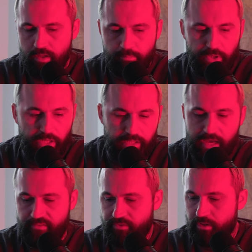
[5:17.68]
But
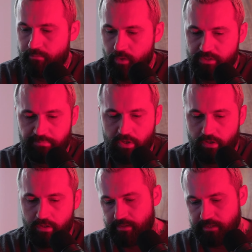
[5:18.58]
yeah, for the most
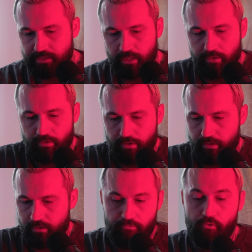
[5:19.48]
part, these
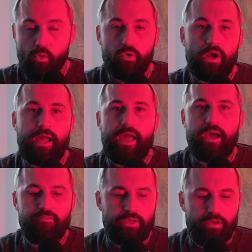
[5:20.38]
other 4 I
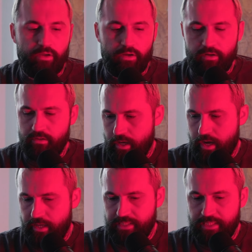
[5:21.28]
have here,
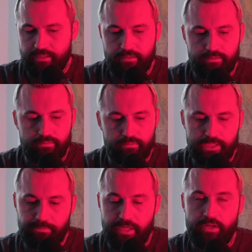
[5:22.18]
I didn't
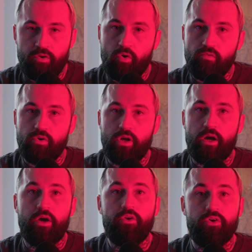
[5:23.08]
spend over
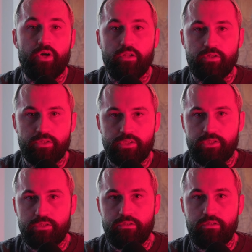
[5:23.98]

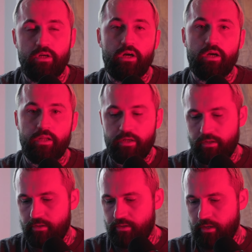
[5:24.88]
$100 on.
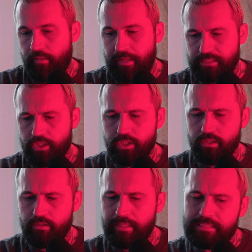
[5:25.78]
And
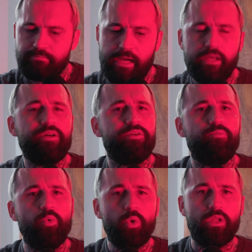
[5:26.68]
that's my good
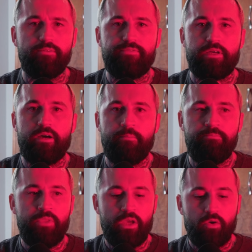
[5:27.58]
rule of
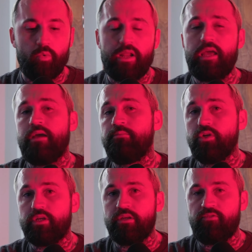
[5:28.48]
thumb when I am
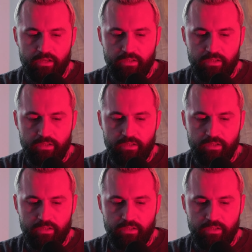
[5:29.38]
looking.